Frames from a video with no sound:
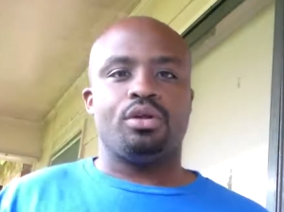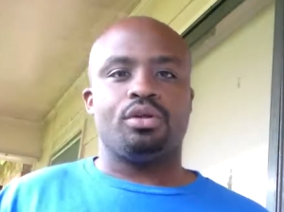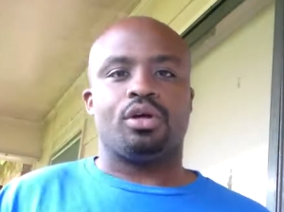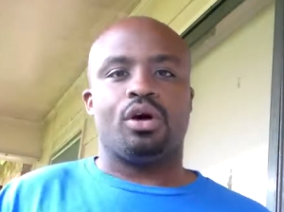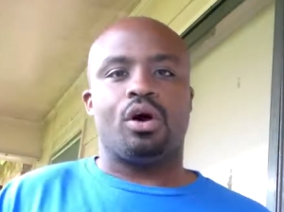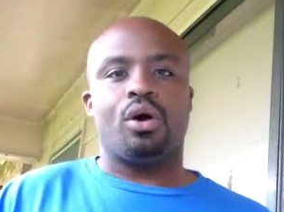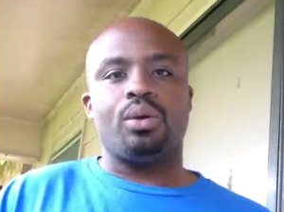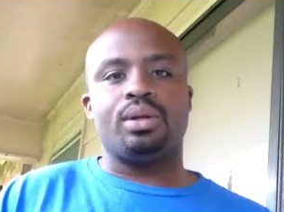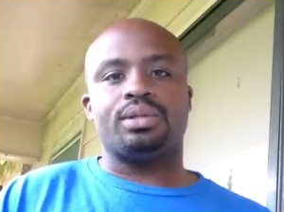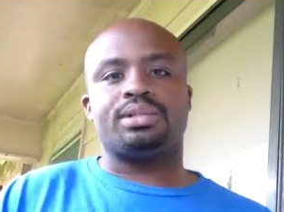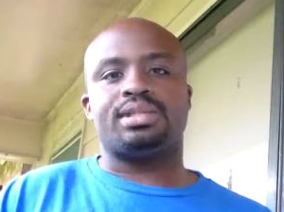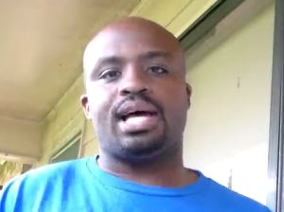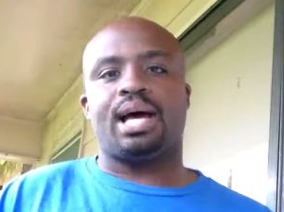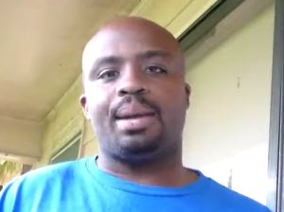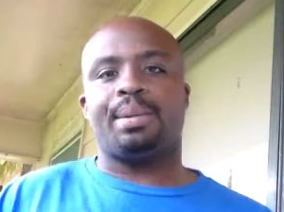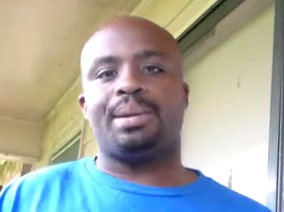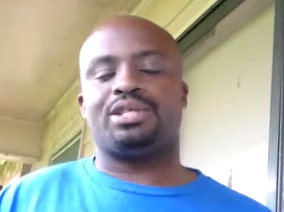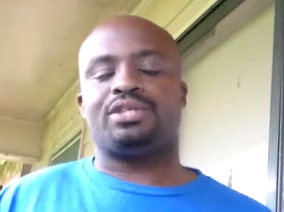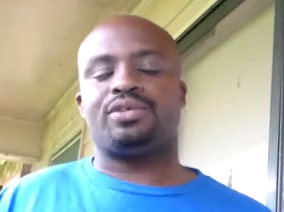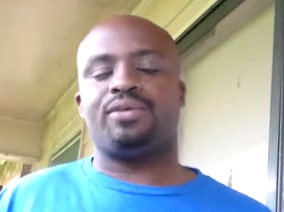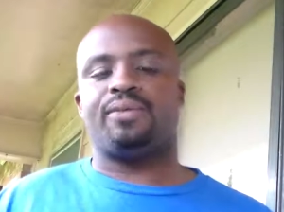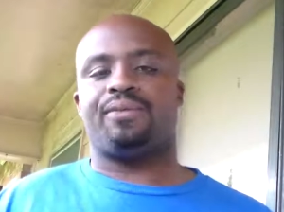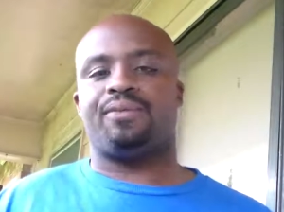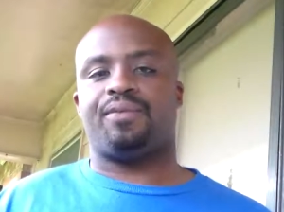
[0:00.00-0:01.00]
the only time
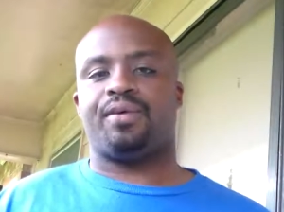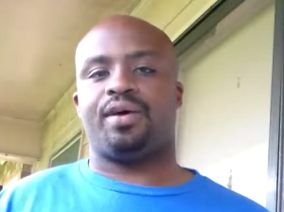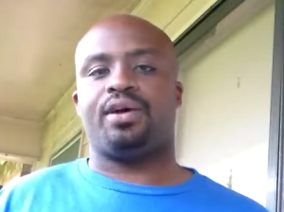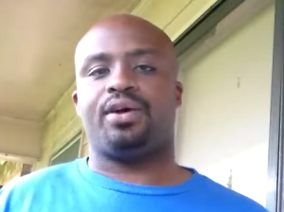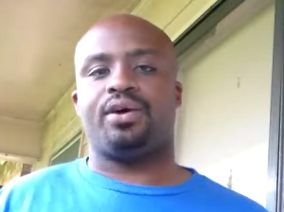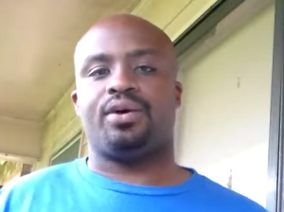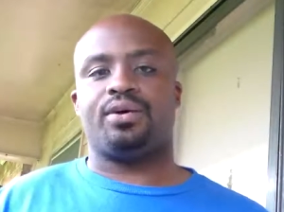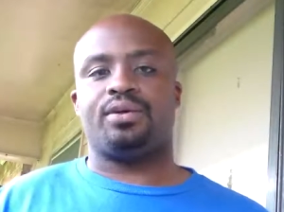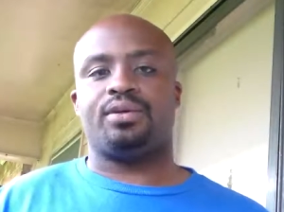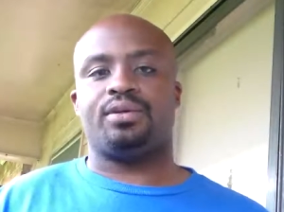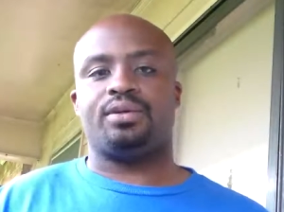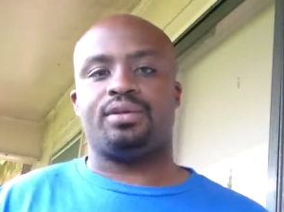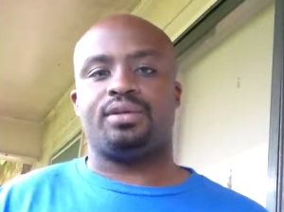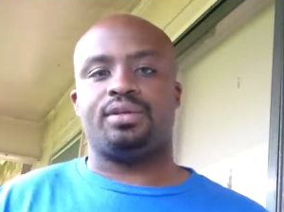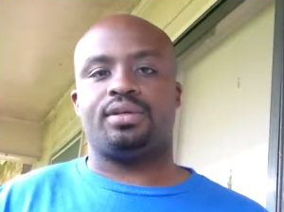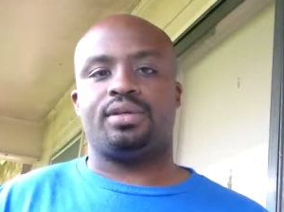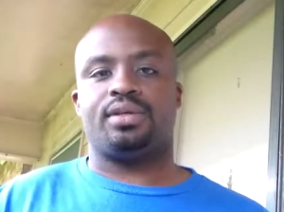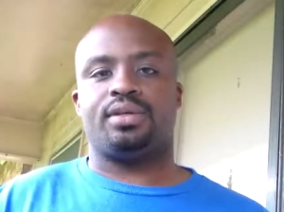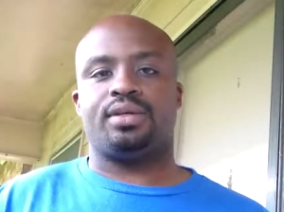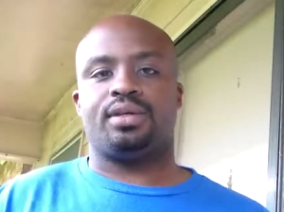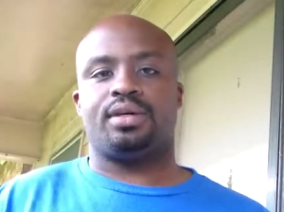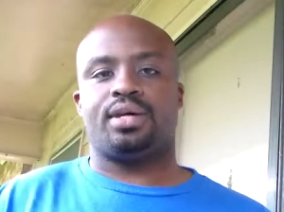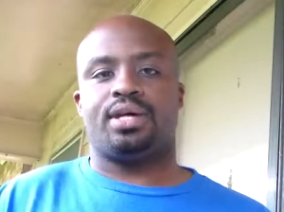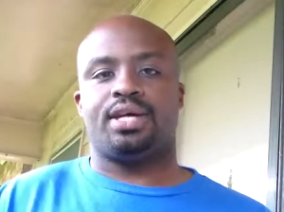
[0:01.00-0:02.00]
that you fail
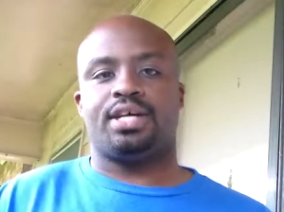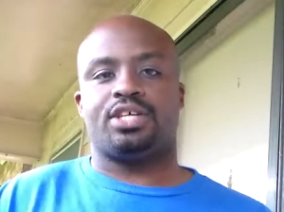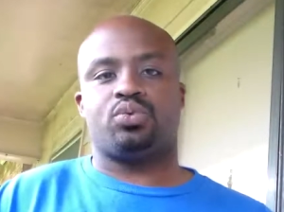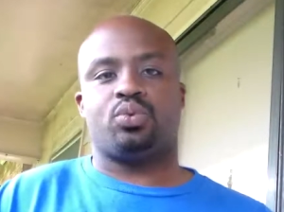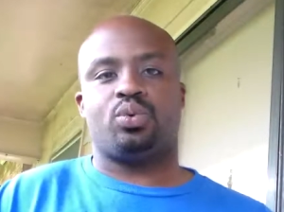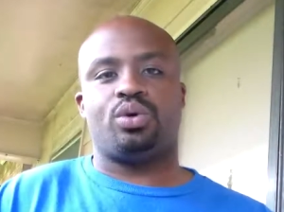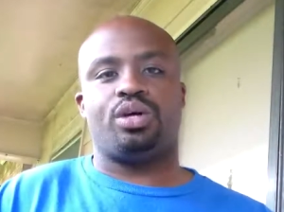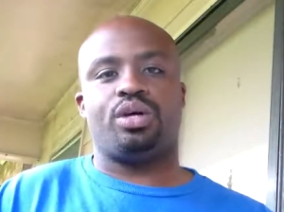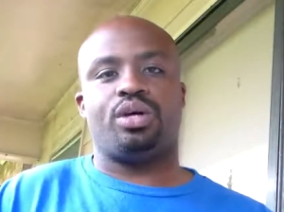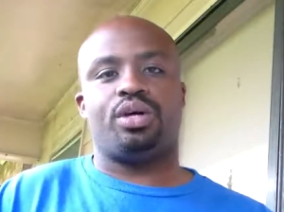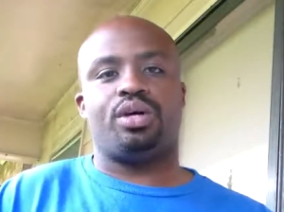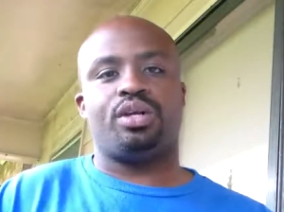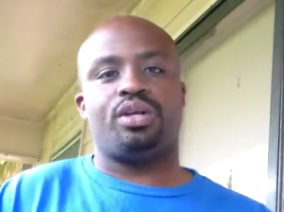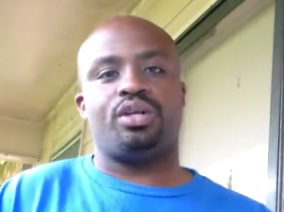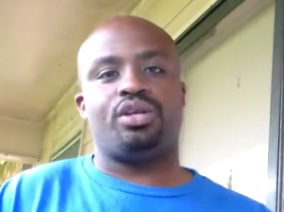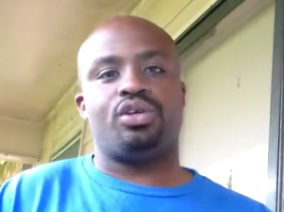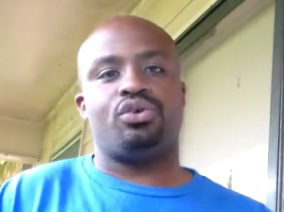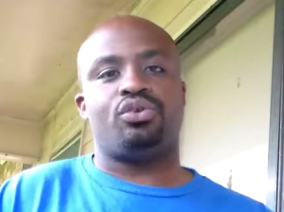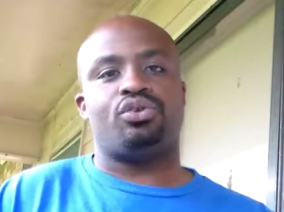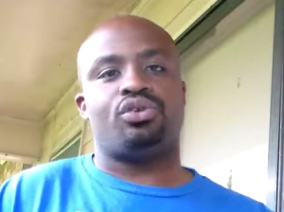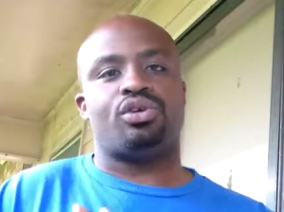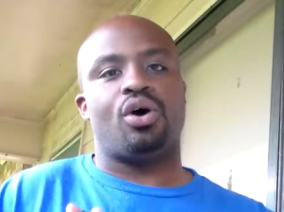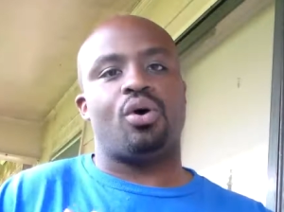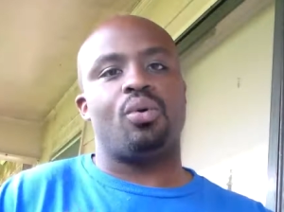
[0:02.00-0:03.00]
is when
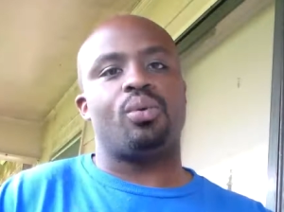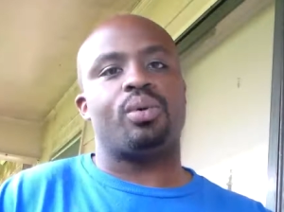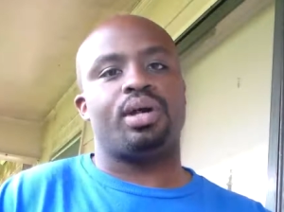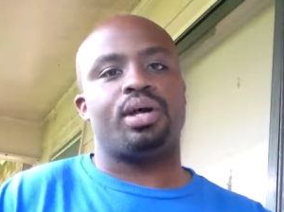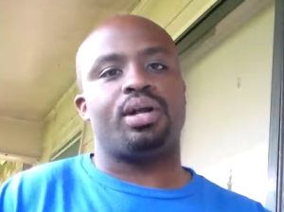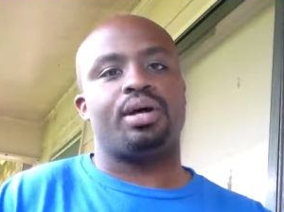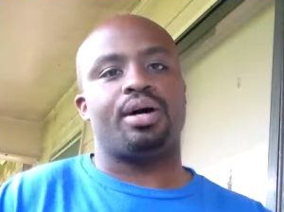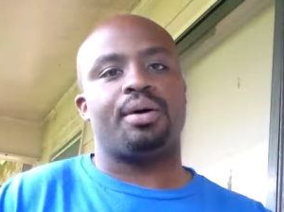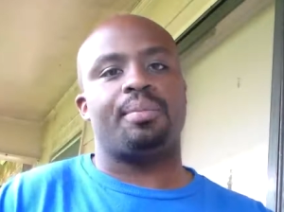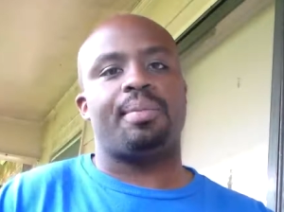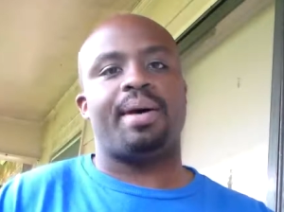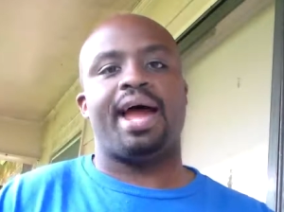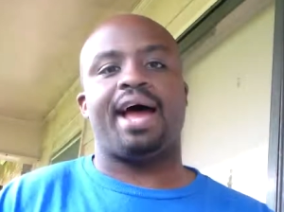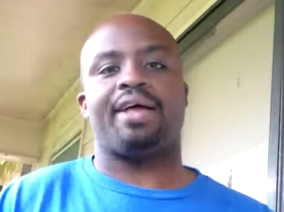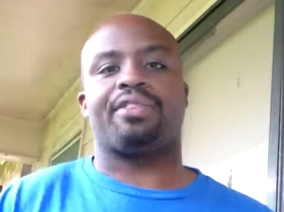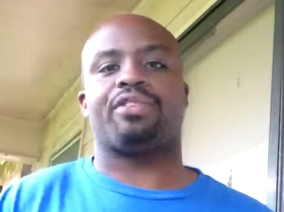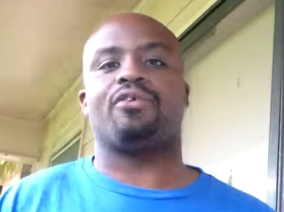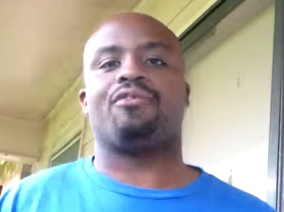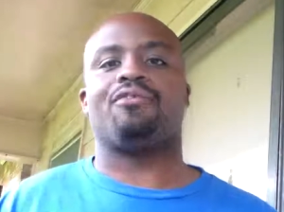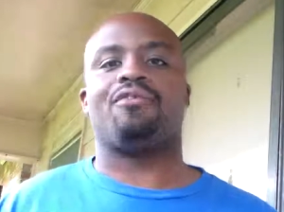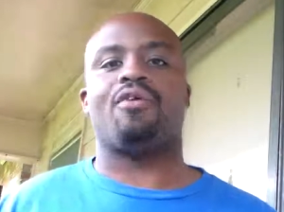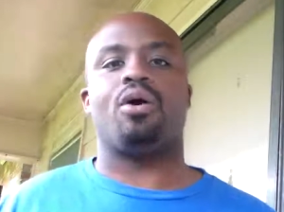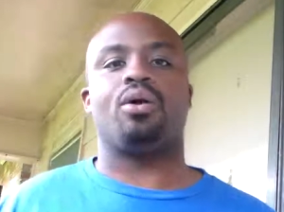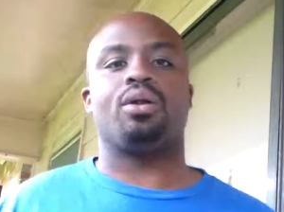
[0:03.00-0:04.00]
you don't get up
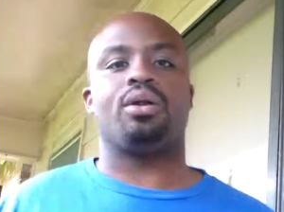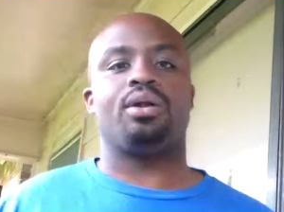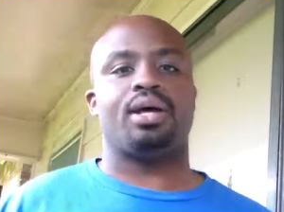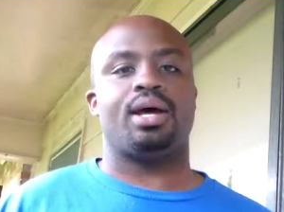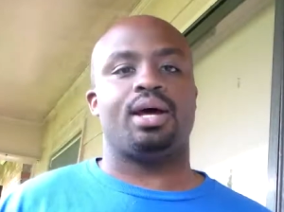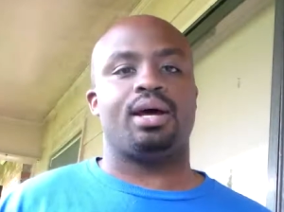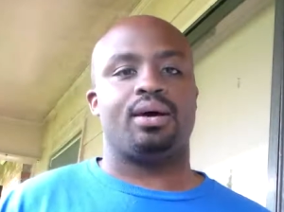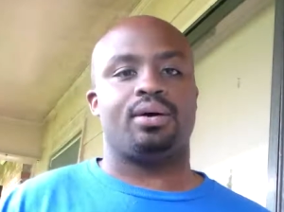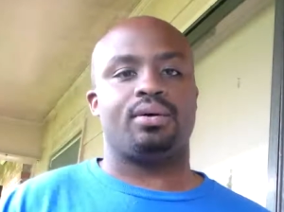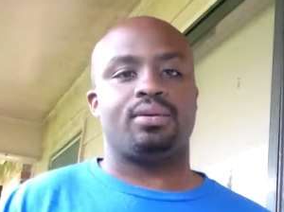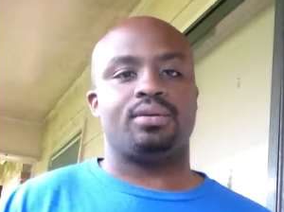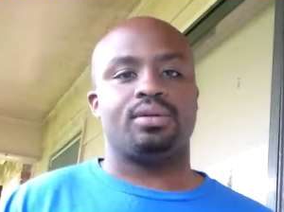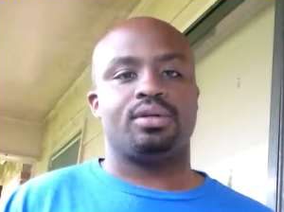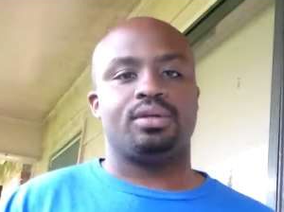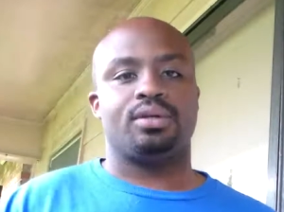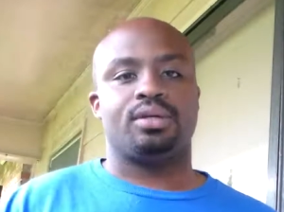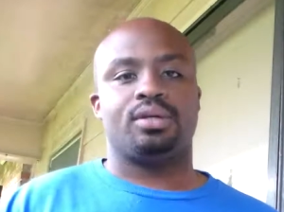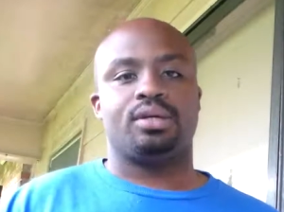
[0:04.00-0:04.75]
after falling down.